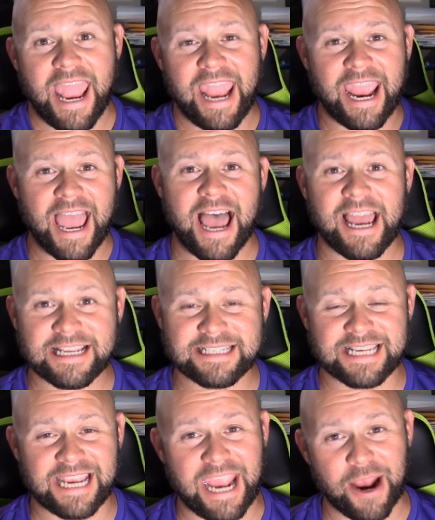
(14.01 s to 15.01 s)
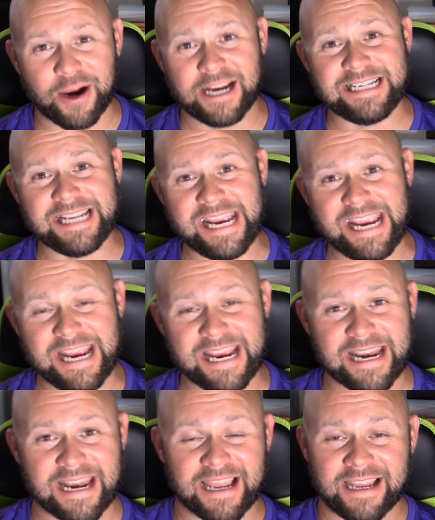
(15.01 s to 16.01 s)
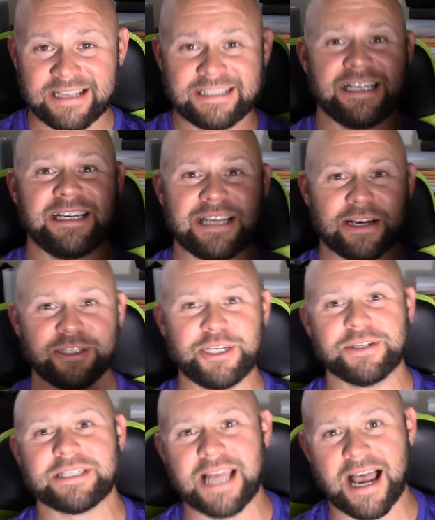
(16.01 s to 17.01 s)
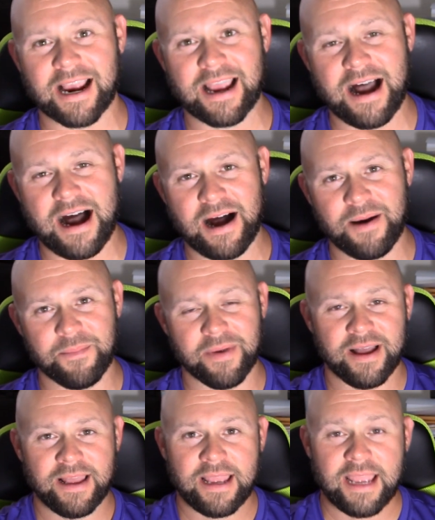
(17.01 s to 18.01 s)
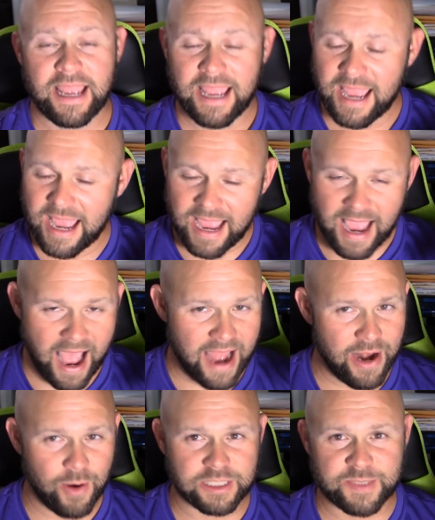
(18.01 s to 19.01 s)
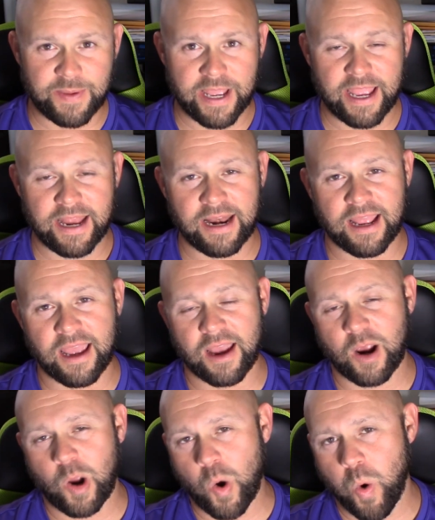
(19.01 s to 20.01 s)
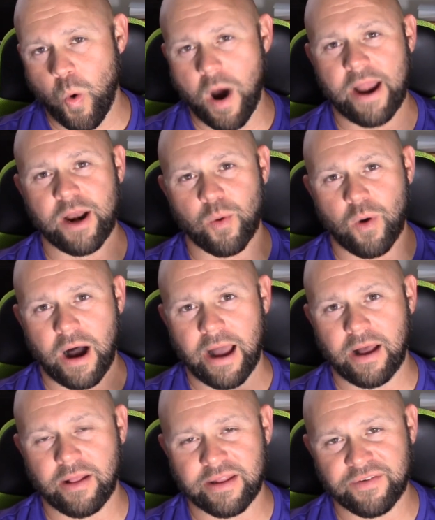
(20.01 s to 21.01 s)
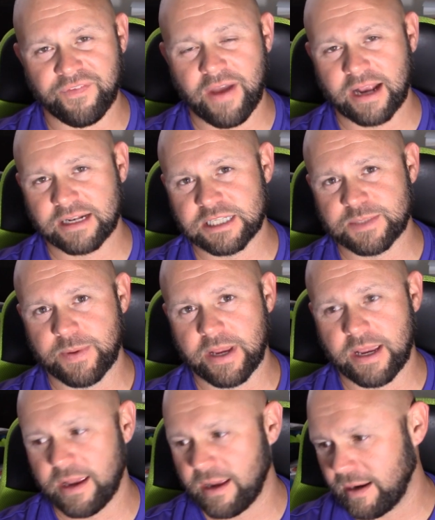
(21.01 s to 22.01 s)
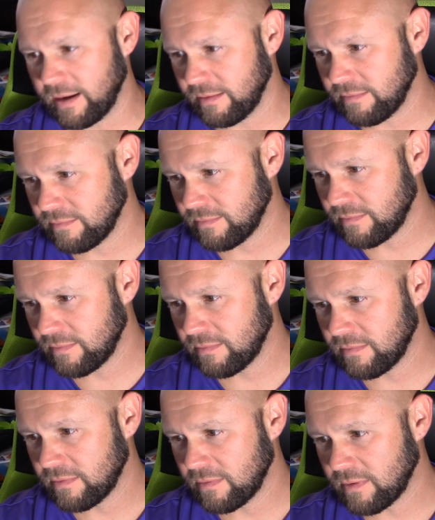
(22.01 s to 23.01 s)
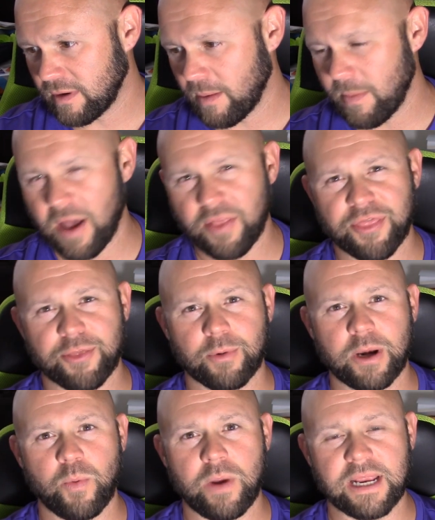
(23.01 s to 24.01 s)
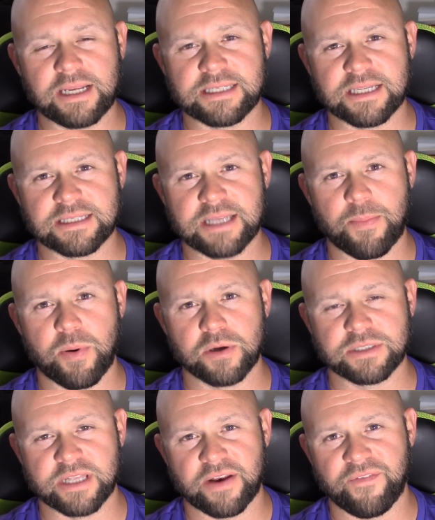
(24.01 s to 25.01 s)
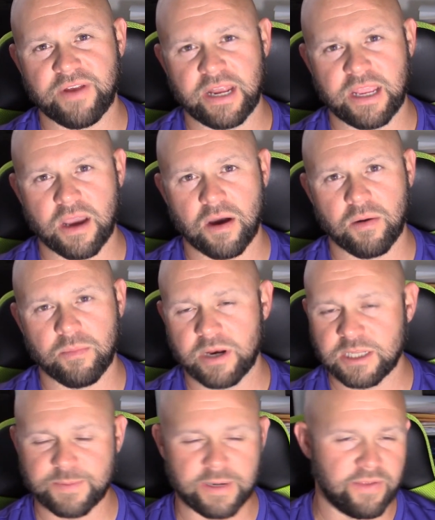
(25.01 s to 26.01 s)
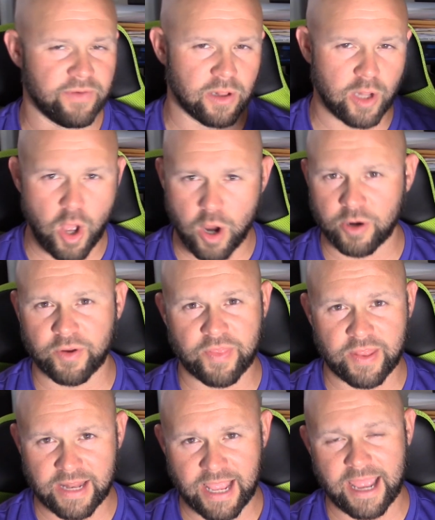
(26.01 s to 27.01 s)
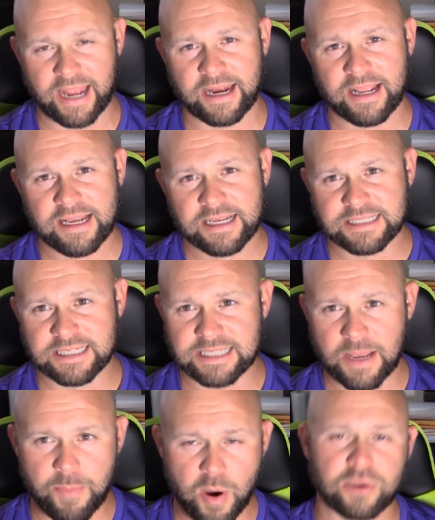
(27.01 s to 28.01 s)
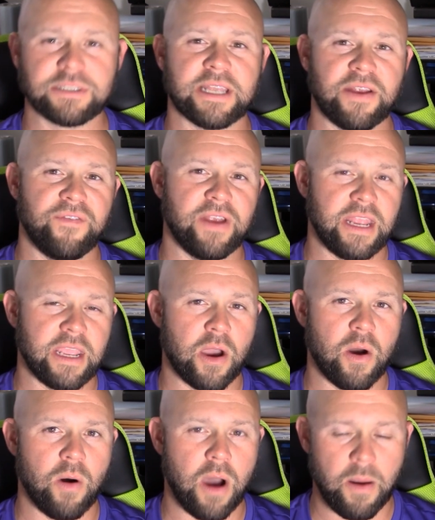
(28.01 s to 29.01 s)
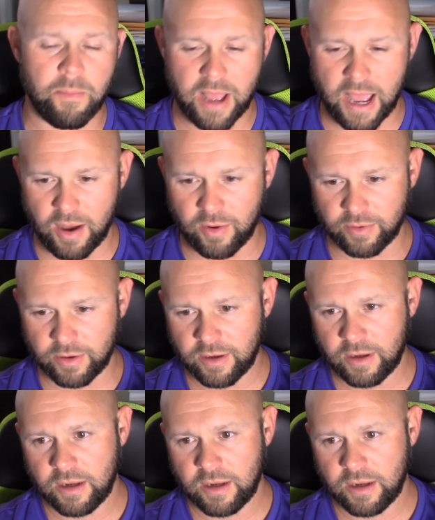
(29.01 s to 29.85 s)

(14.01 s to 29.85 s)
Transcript: Hey guys, Garry Dean, DetailJuice.com. I know it's been quite a while. In fact, it's been about 3 weeks since I posted a video, but it's been even longer than that since I posted a video about